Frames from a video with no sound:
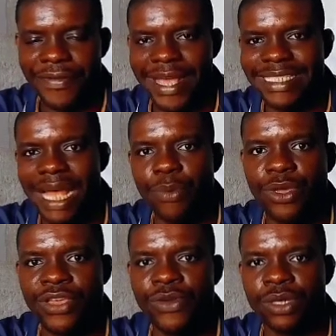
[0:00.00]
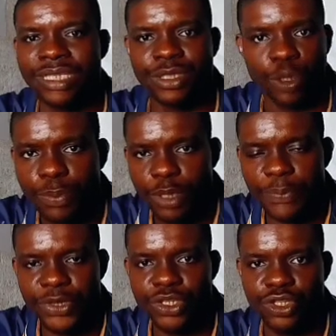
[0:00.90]
first, I will give you the
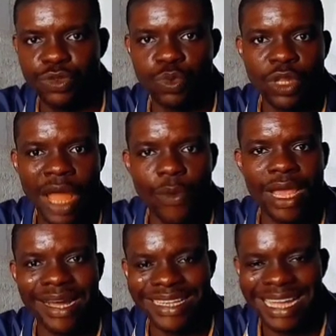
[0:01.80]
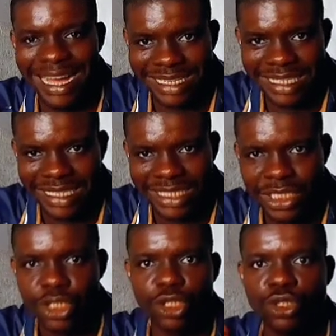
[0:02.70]
subtopics. Now, when you are reading
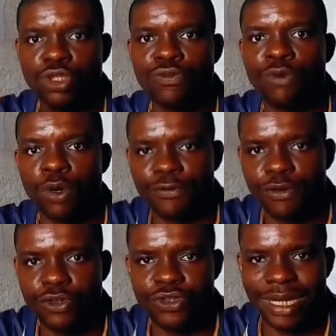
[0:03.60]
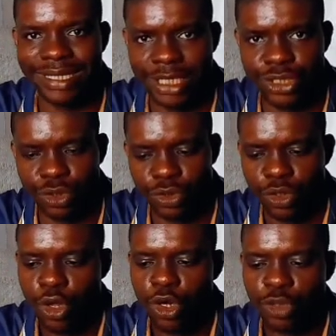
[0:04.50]
alkenes, you should focus your attention.
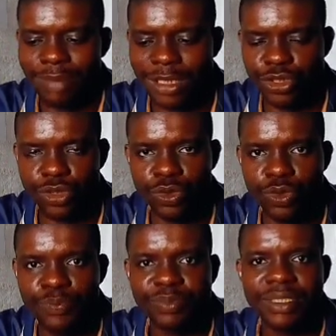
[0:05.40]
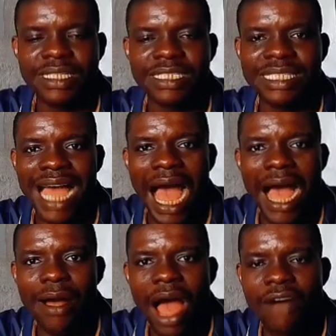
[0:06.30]
Number 2,
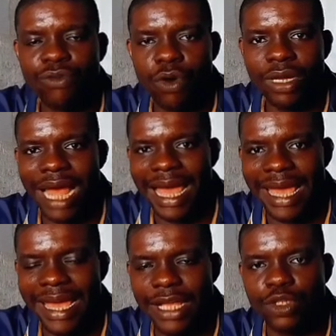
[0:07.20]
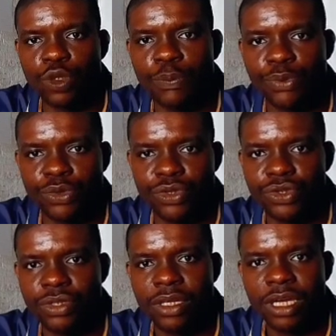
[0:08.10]
now I've gone ahead to
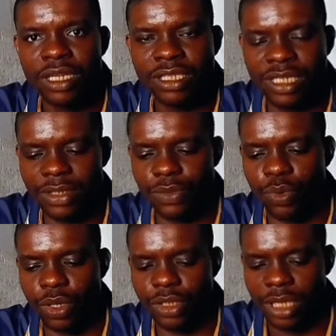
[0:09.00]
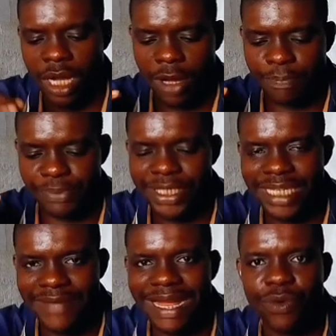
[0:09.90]
produce the
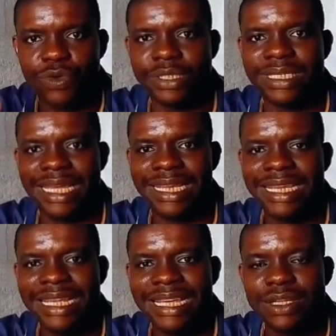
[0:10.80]
PDF that contain